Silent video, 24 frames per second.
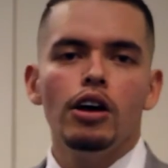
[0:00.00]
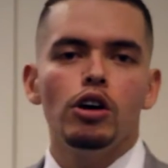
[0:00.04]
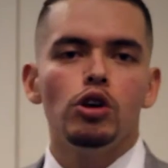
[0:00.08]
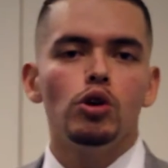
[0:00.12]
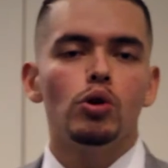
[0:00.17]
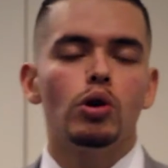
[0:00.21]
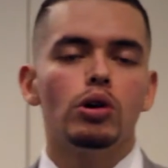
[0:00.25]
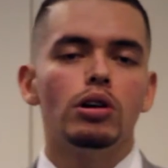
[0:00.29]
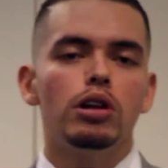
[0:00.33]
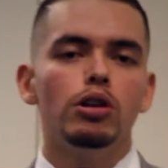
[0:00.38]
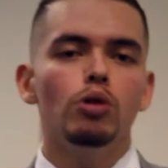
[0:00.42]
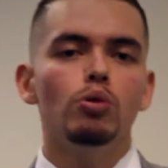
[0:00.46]
you
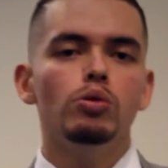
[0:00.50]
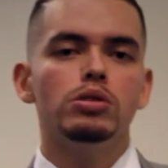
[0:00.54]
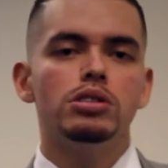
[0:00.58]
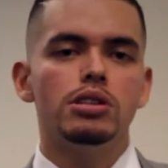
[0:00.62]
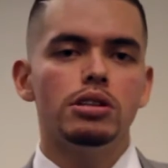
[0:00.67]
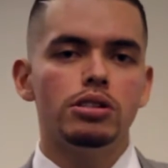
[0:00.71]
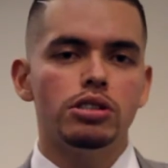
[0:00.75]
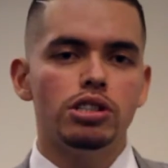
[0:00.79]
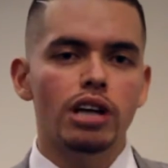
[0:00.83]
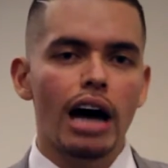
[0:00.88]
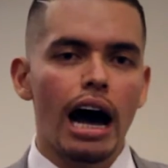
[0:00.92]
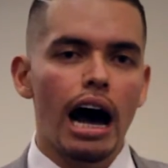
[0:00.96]
could lose your
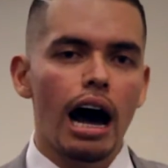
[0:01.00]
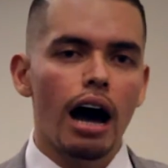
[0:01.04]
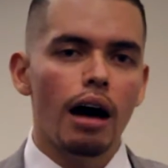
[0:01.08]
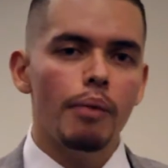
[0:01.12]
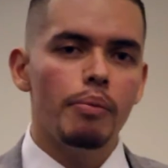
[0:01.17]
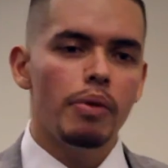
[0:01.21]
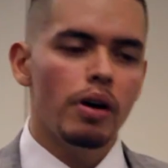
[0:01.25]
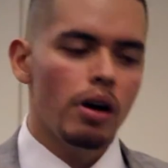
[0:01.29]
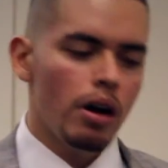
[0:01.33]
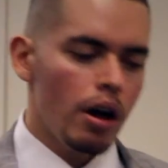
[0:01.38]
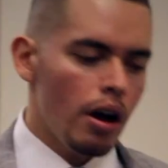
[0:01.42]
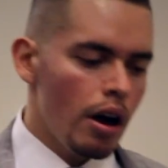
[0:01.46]
job,
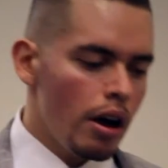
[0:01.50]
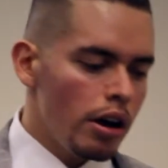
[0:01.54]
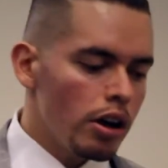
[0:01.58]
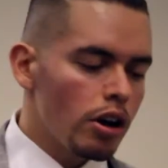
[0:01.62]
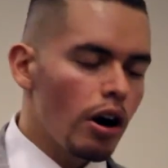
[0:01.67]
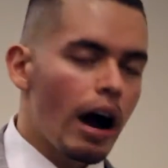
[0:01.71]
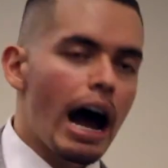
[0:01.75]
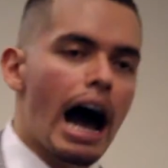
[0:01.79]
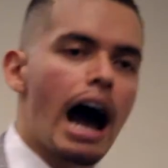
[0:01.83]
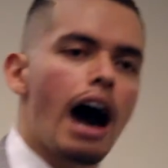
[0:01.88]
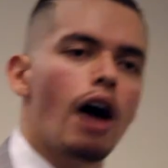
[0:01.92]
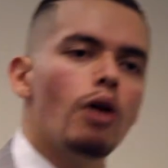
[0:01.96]
your
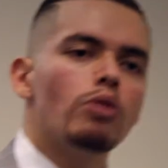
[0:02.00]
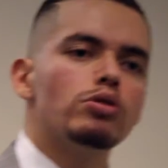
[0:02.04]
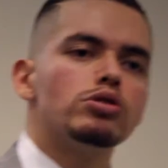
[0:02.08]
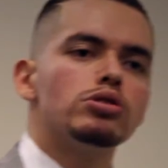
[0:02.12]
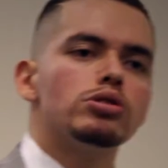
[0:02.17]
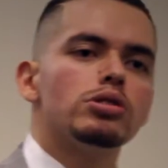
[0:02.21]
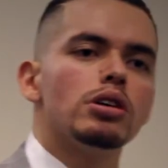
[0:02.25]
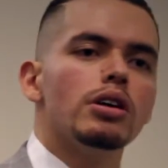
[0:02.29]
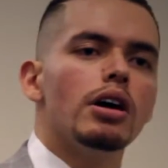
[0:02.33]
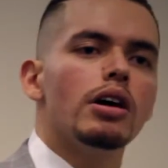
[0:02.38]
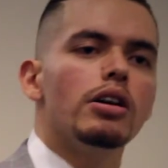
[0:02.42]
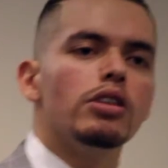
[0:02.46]

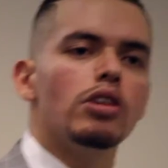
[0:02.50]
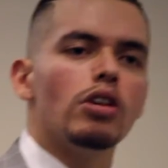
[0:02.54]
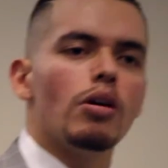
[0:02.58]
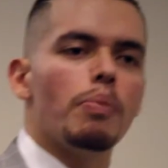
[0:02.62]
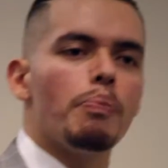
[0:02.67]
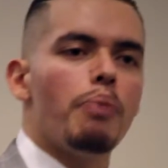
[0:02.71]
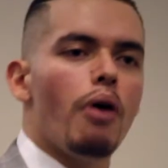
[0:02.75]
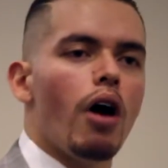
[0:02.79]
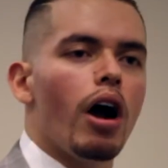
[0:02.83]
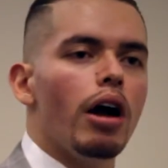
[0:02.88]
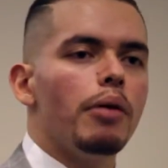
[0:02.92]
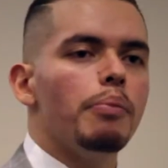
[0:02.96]
house, your
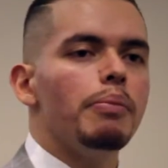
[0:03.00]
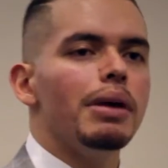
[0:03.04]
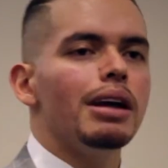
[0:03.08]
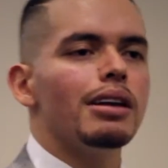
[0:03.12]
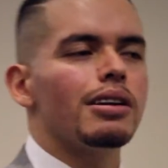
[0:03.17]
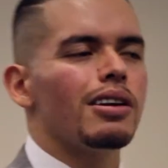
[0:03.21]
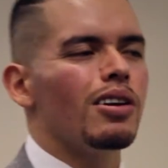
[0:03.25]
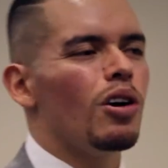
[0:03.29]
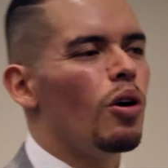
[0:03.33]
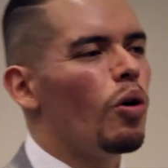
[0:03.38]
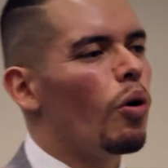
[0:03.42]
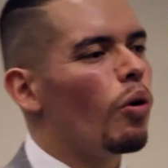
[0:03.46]
apartment,
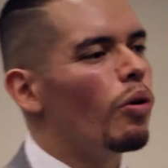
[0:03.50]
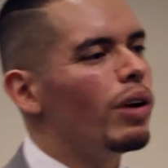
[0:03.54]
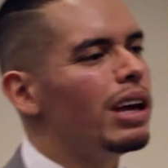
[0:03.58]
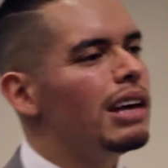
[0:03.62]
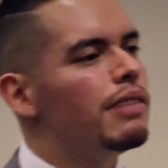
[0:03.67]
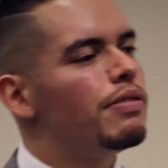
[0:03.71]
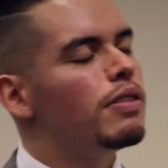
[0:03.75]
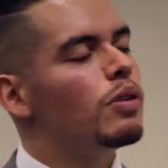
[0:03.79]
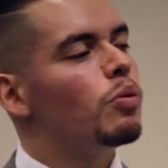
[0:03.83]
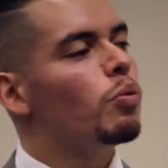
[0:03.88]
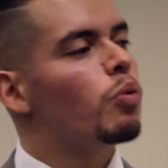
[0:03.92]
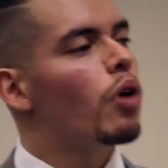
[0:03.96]
or
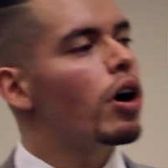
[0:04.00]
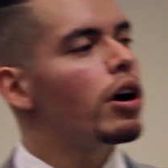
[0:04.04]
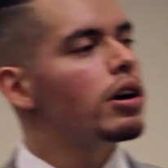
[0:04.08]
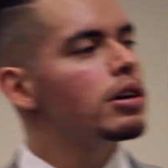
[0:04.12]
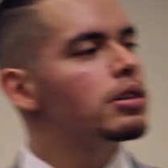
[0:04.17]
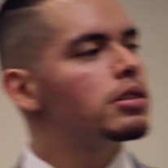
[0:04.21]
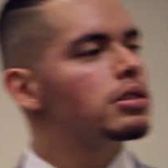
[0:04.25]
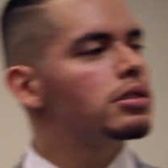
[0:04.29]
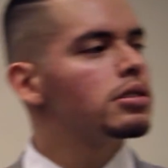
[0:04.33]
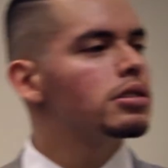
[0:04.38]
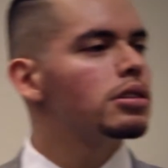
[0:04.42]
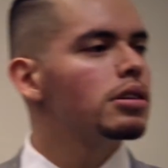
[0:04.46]
even
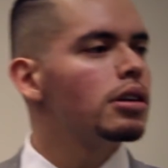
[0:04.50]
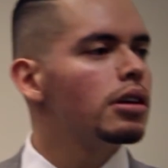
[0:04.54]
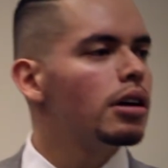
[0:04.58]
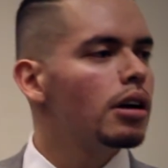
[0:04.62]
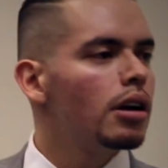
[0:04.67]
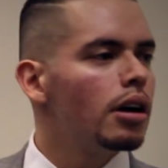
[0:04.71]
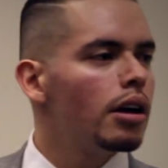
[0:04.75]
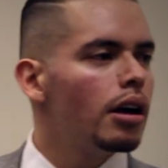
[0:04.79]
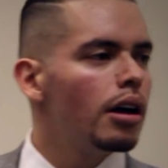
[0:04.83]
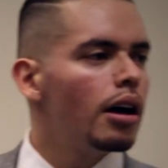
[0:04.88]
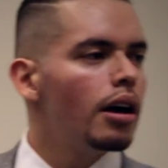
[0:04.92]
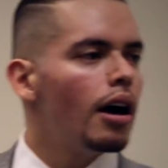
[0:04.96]
worse,
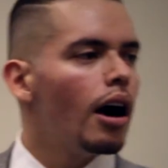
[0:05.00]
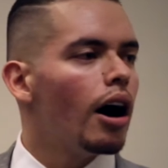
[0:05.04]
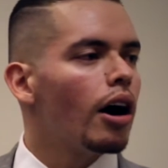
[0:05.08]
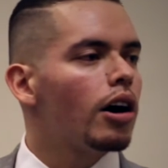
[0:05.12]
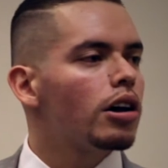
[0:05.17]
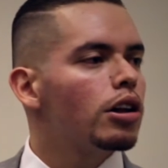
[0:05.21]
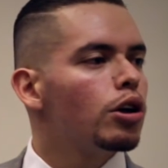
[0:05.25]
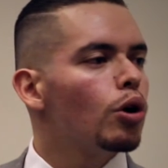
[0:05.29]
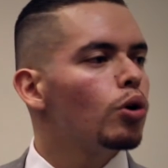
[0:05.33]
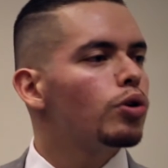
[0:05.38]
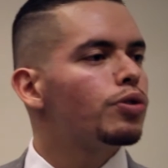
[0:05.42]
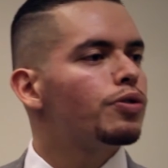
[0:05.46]
a
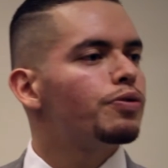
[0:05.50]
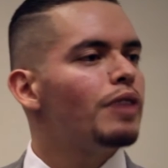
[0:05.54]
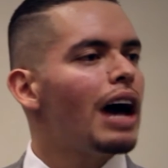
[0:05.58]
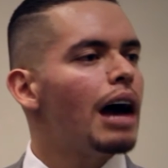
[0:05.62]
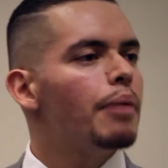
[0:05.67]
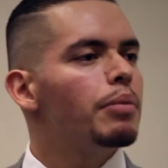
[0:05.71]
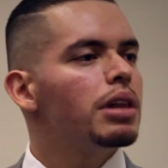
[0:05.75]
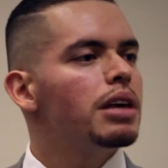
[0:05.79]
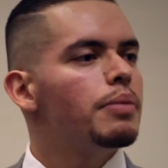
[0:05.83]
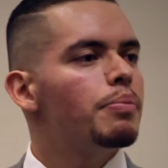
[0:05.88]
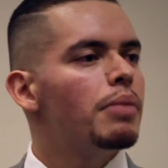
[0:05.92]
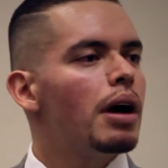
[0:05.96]
close
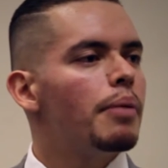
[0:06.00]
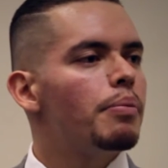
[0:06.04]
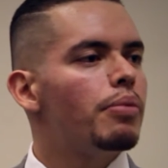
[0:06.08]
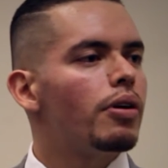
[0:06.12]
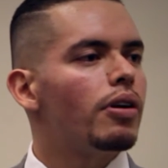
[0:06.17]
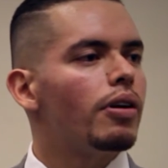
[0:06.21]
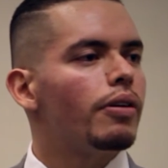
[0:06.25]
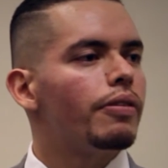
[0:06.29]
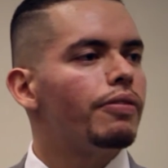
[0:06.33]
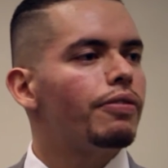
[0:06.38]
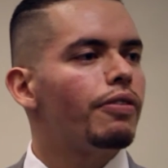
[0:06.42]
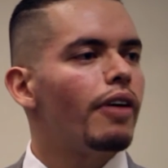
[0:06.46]
family member
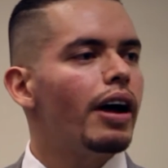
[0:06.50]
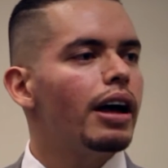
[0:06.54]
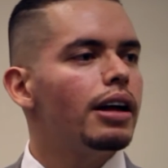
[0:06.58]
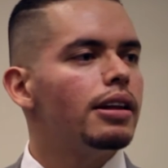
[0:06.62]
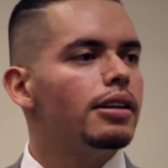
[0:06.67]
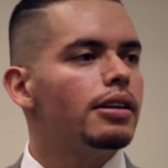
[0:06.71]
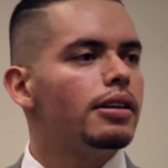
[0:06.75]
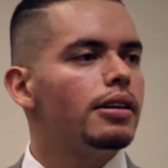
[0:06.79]
or friend.